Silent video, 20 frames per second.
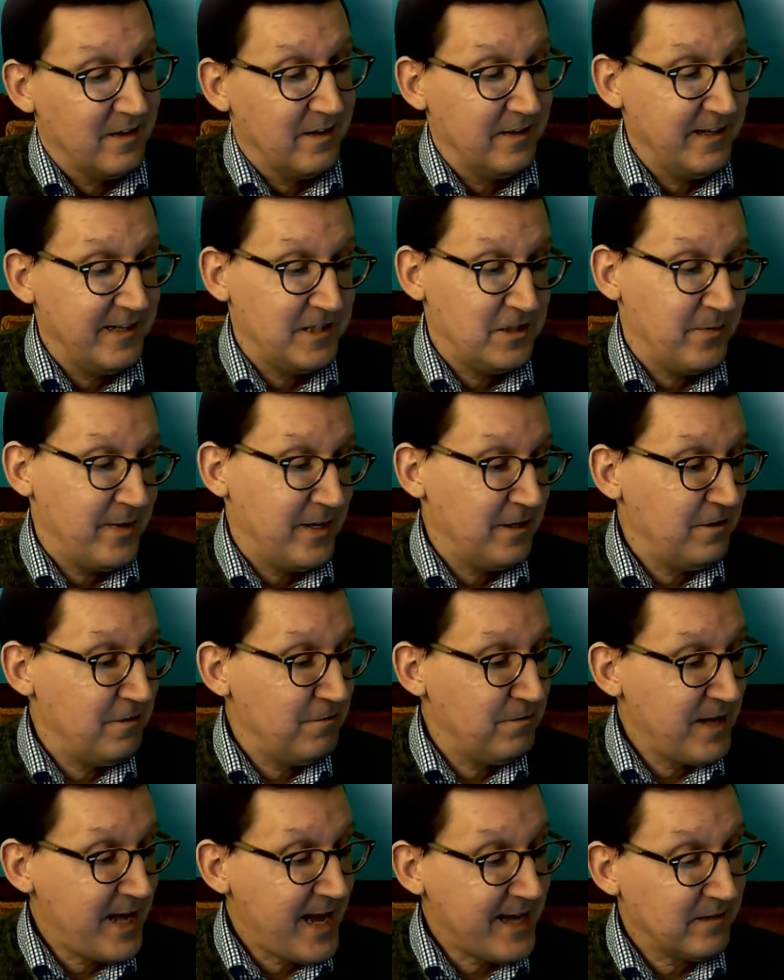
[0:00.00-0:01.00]
An easy way to do
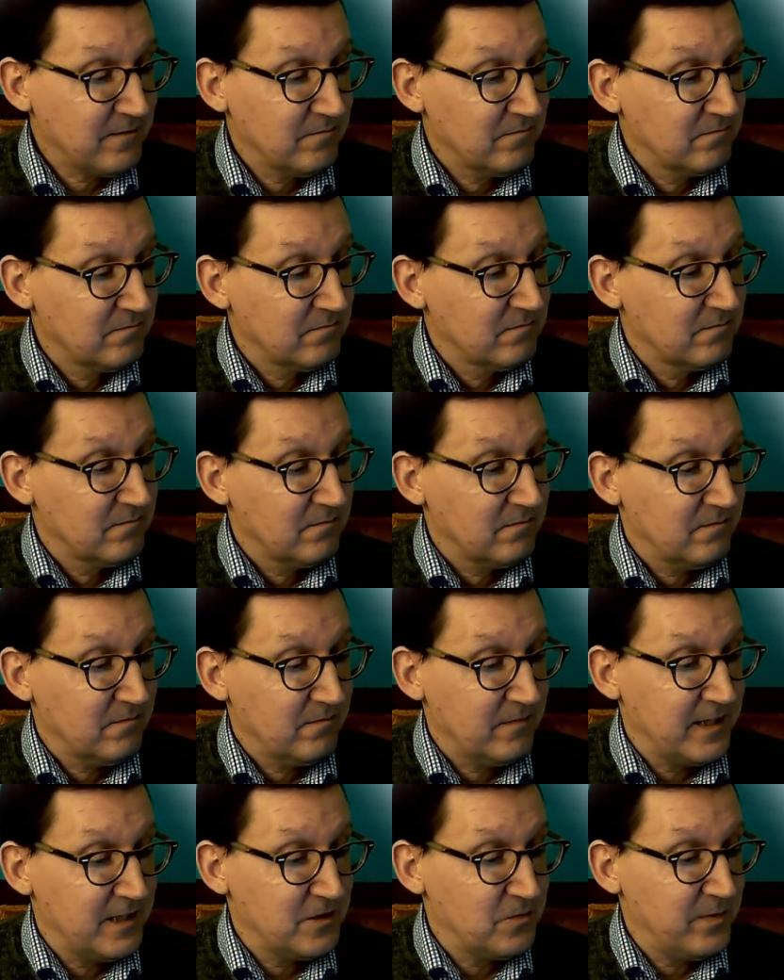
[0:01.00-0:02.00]
that
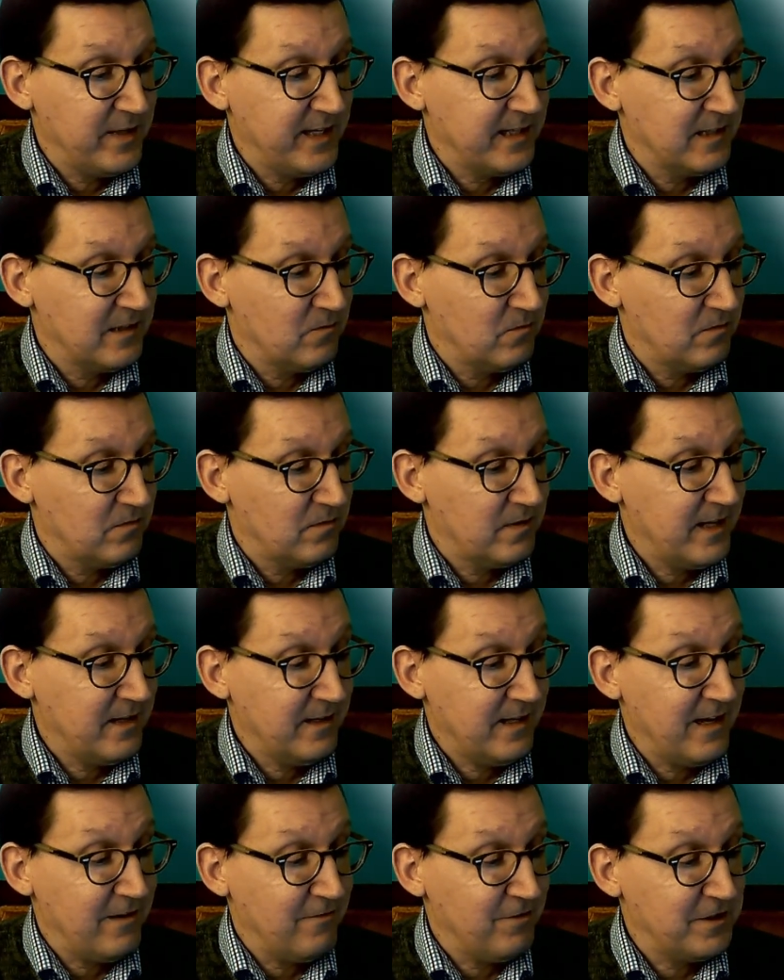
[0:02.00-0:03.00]
is we can
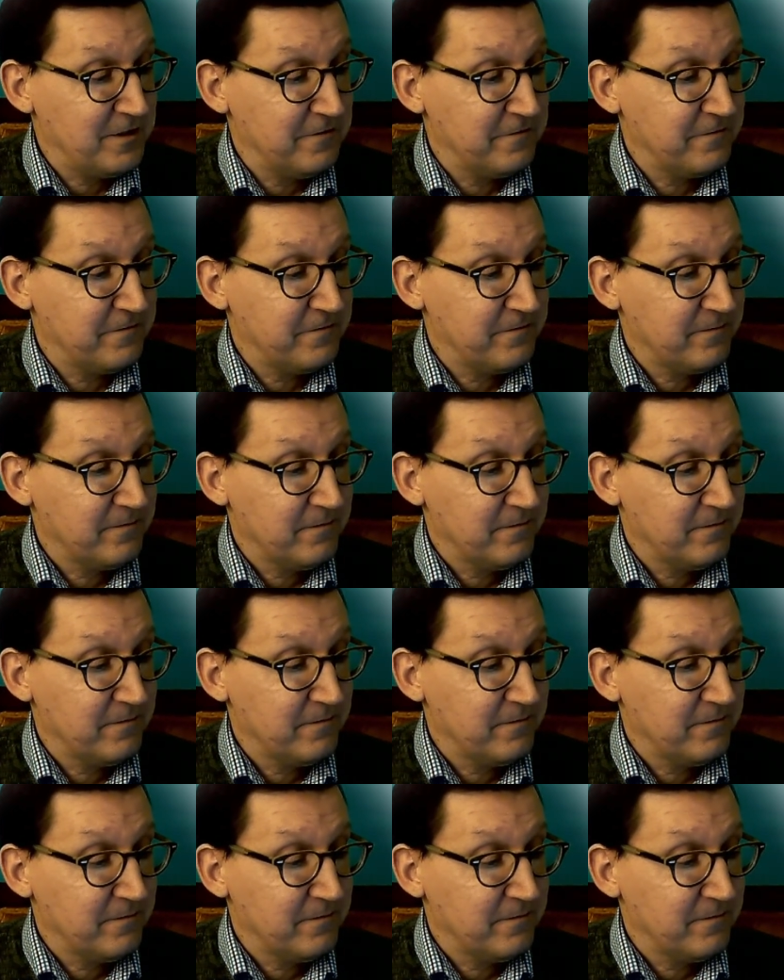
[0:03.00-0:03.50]
get rid of